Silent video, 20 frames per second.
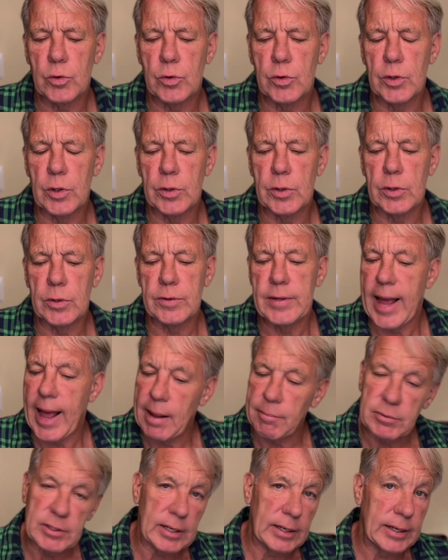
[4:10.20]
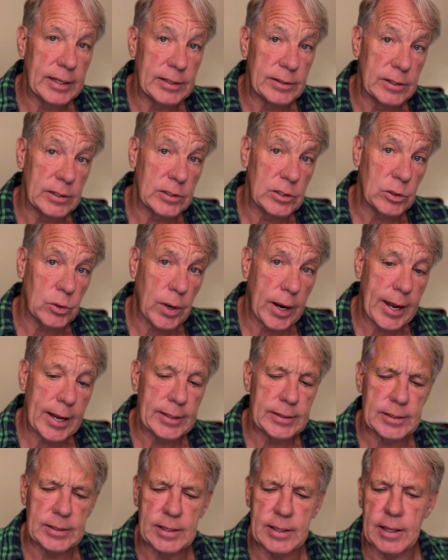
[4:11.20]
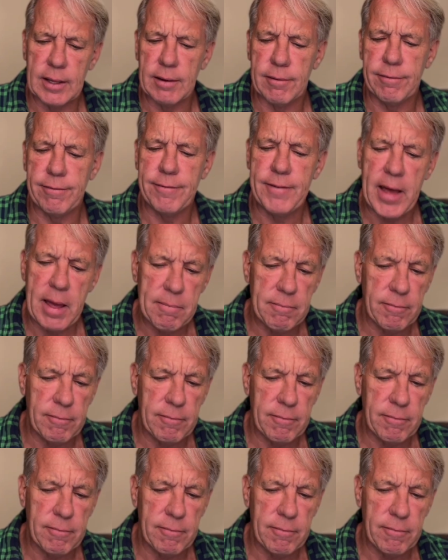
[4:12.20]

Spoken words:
the damsel in distress, the femme